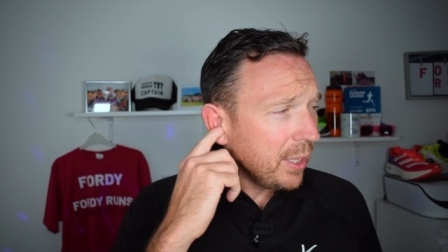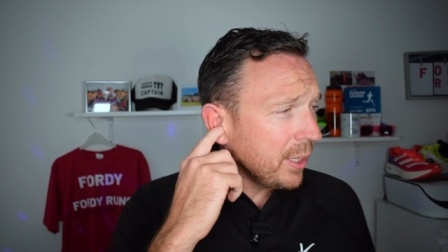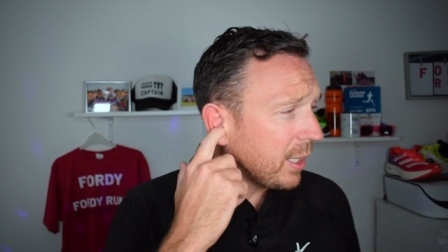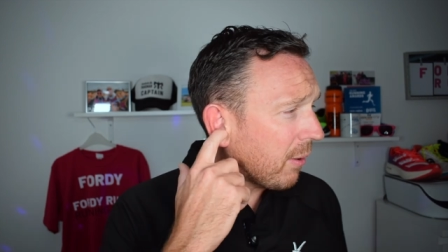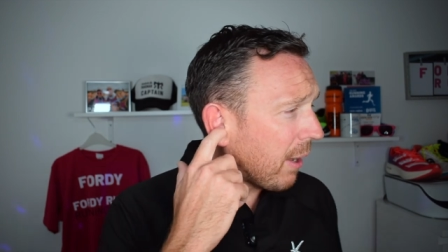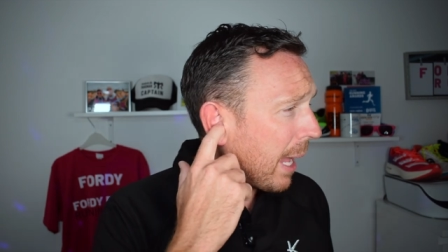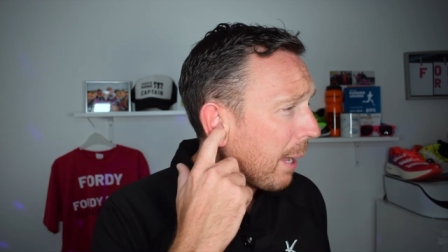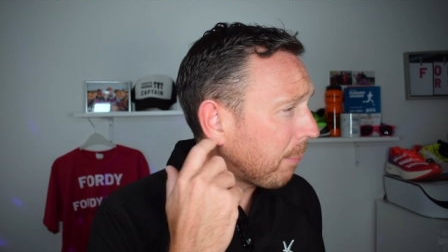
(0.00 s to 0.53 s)
you
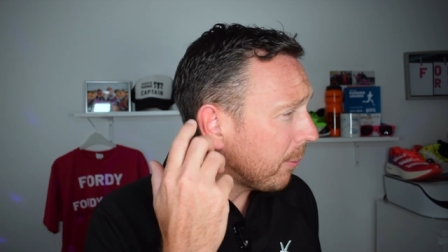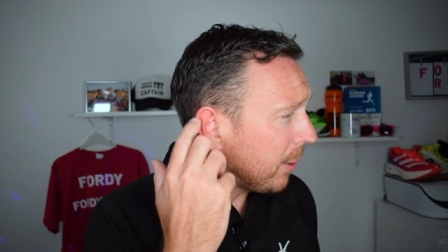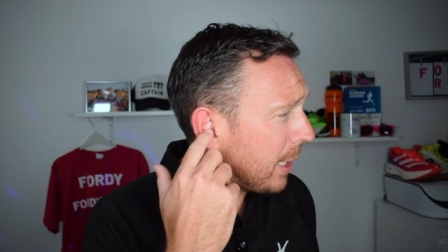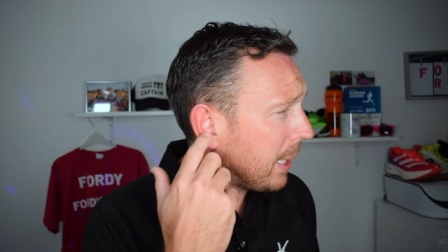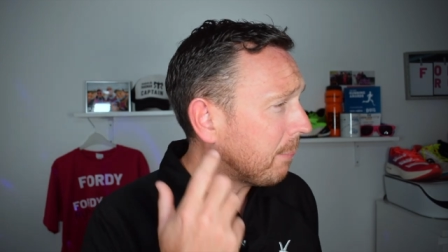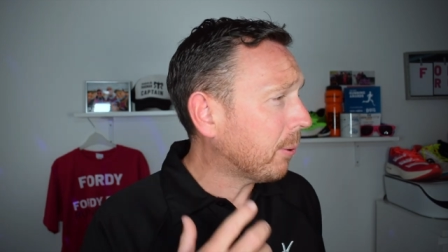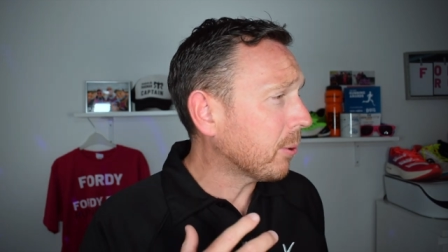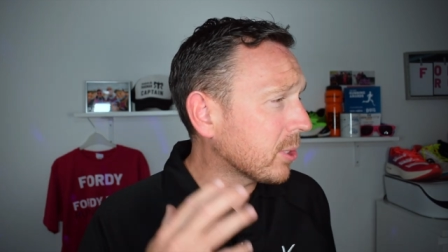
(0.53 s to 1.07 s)
know, Apple
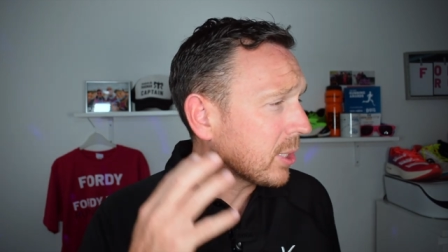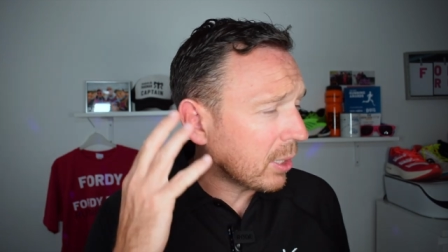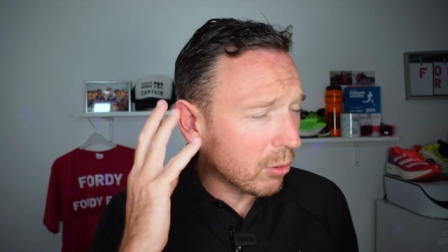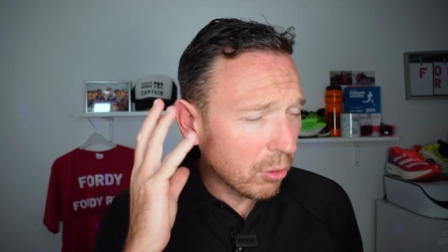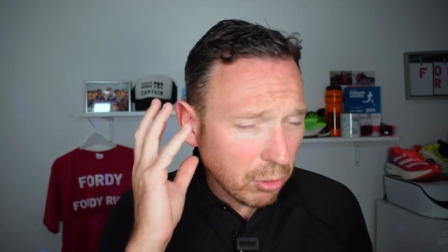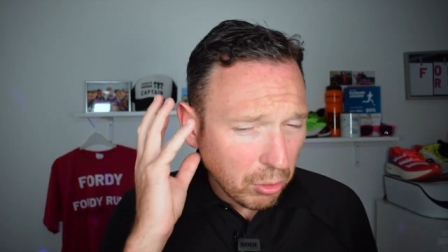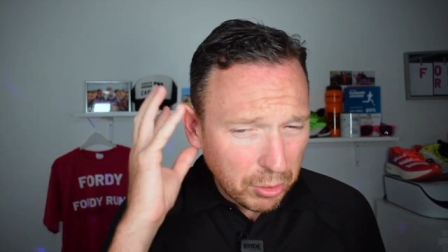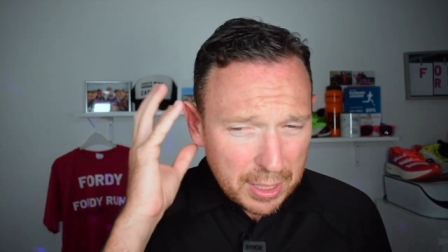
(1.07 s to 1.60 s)
AirPods in,
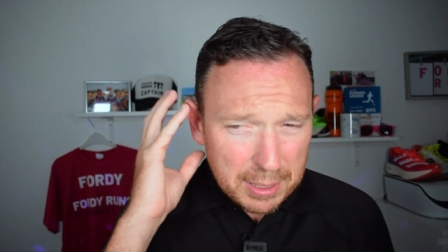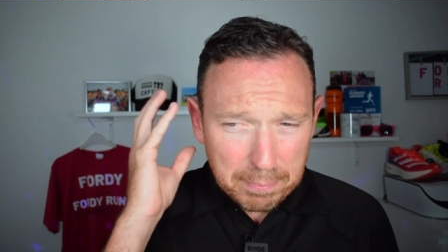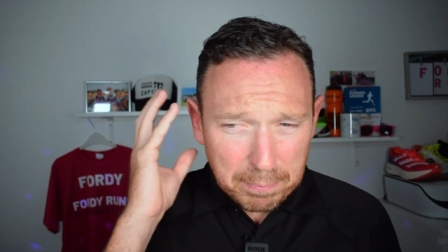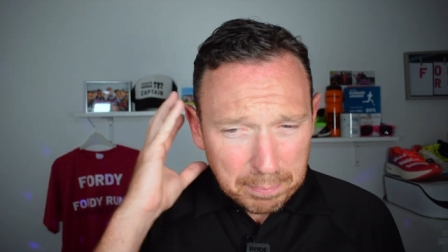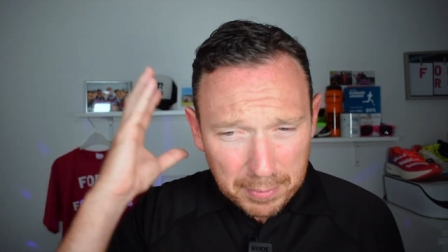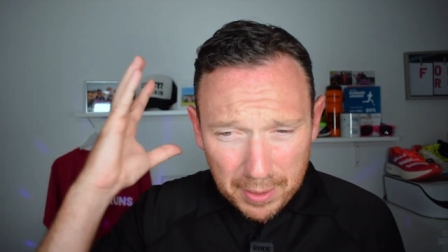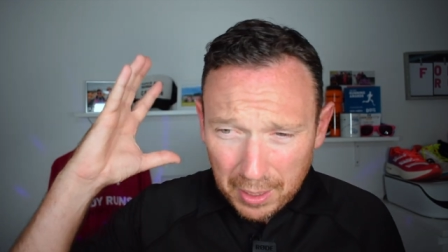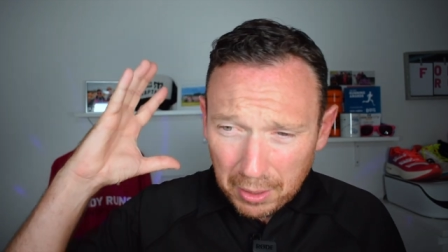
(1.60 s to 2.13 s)
or these,
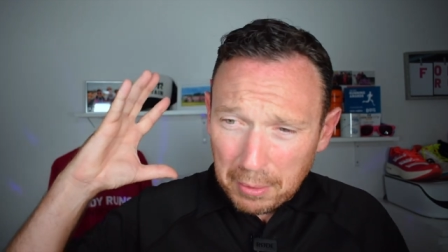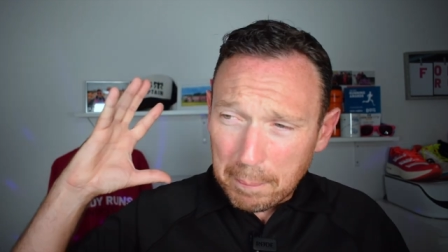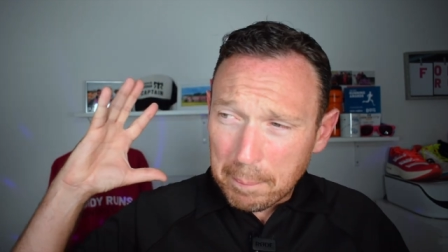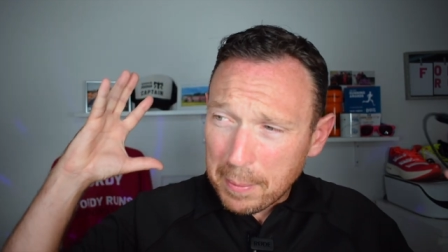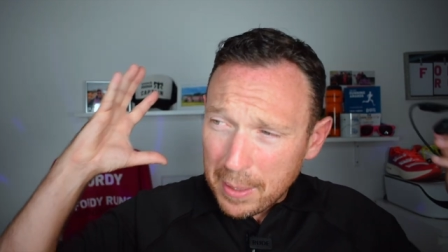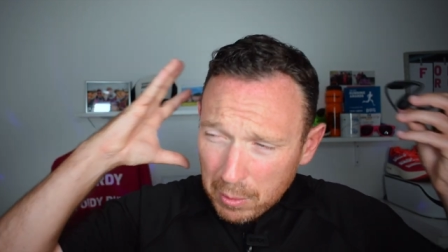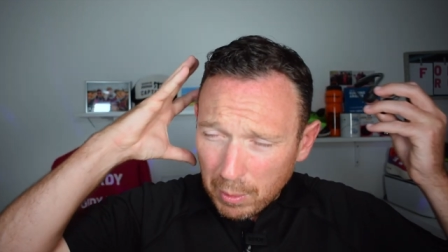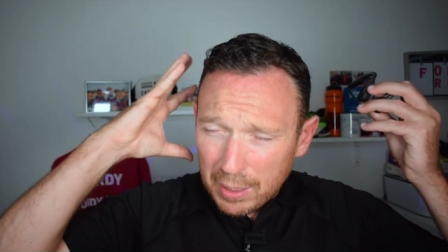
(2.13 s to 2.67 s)
you know, the
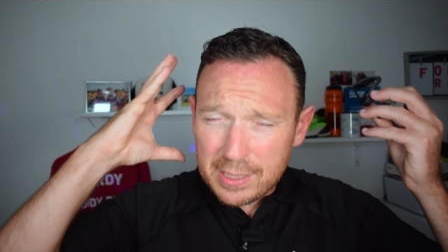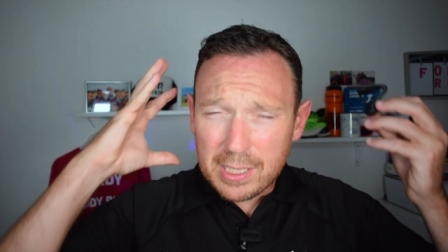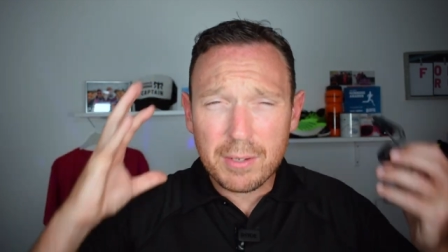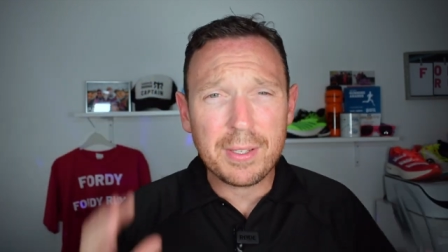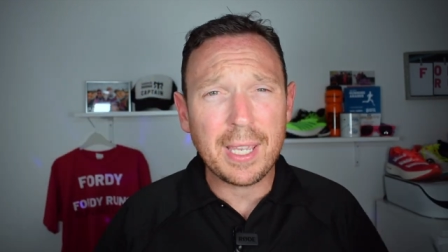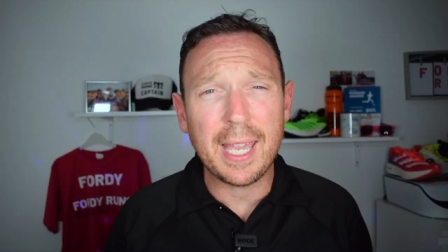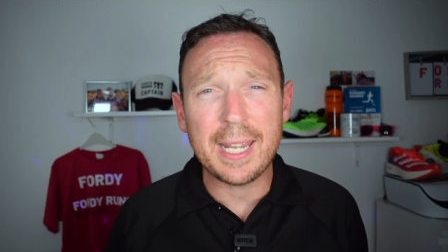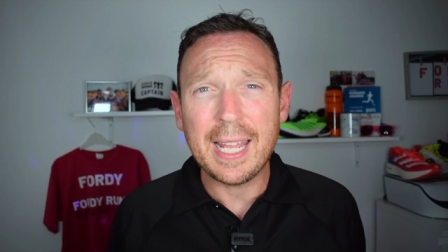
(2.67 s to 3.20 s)
big ones
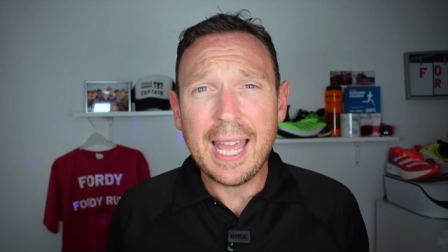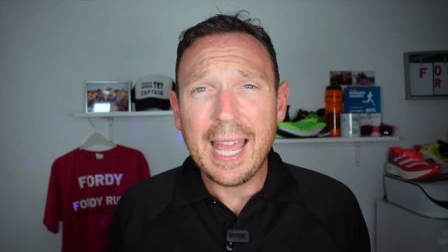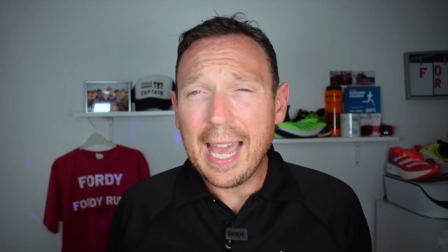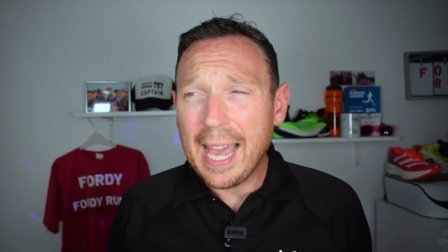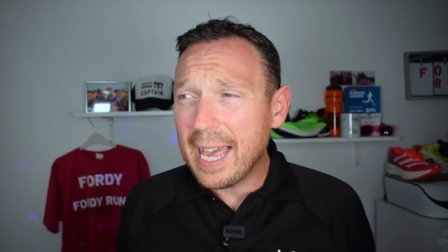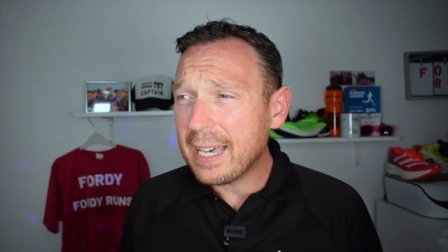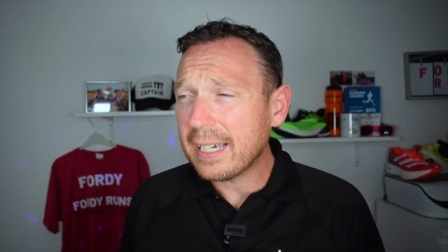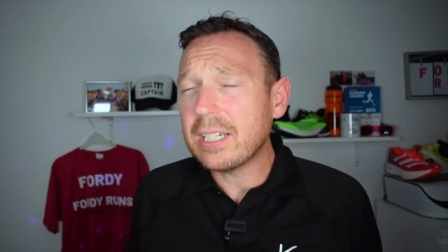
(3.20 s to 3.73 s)
over your head.
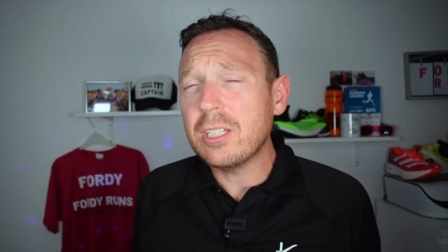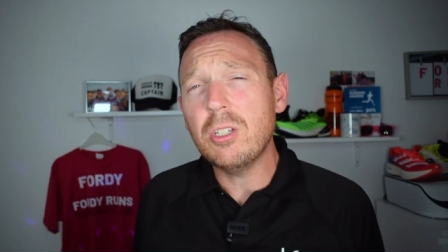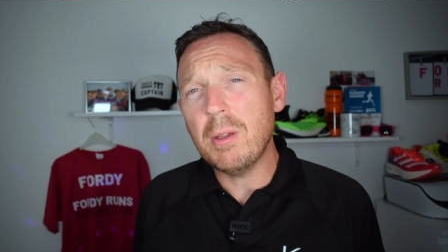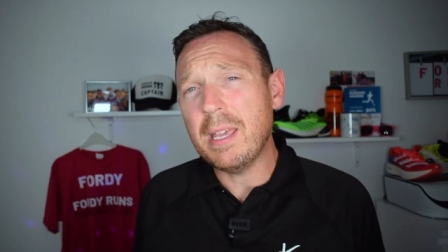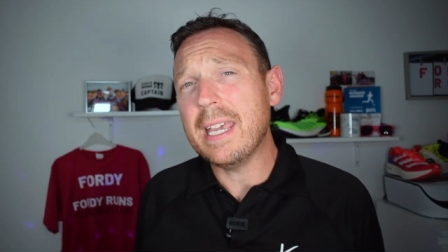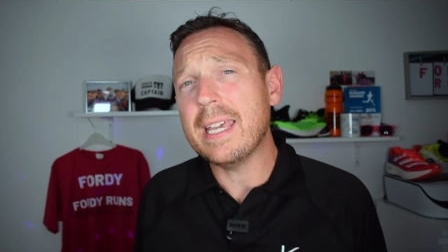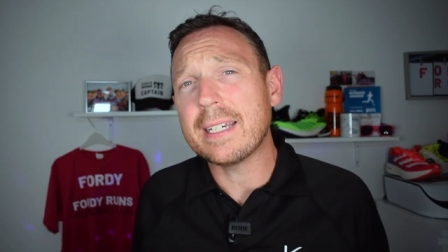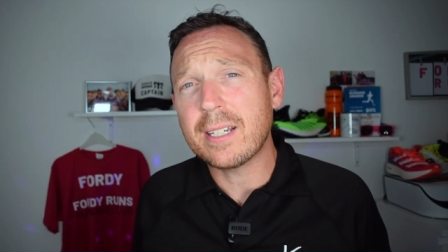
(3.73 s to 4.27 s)
How can you
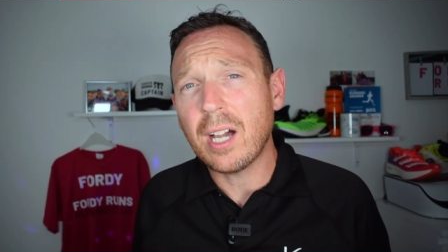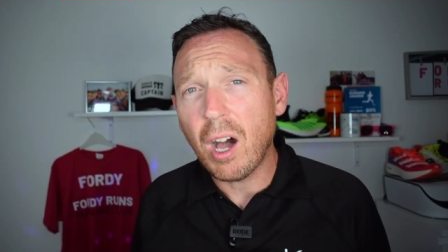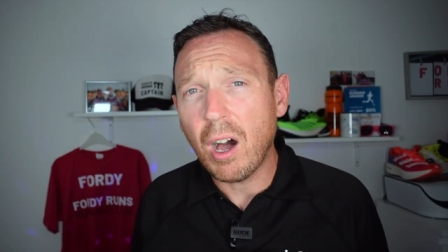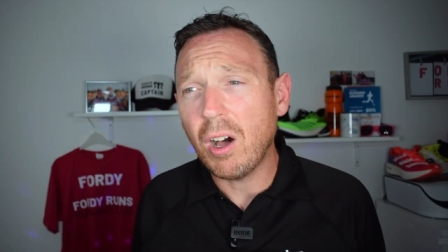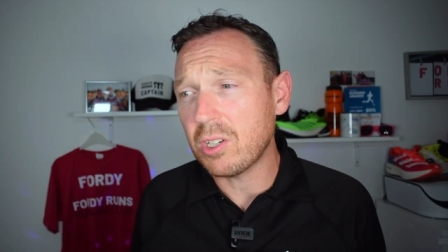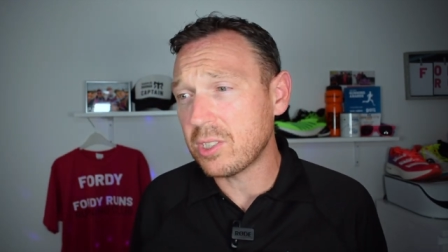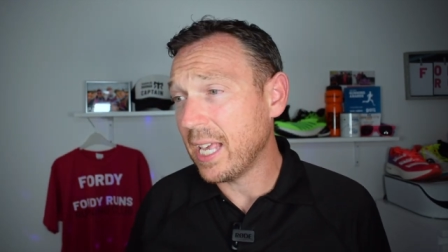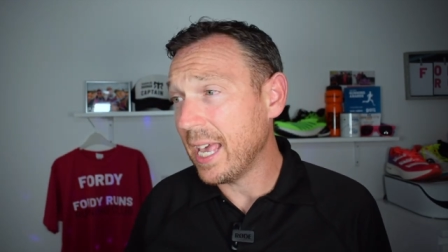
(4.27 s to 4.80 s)
hear cars?